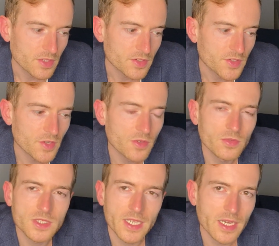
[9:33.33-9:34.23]

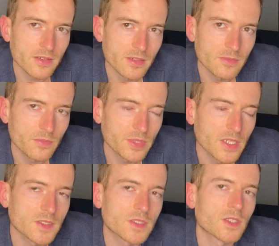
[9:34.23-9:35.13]
So, Saturn,
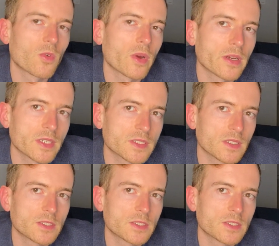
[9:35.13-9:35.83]
because it's in Aquarius,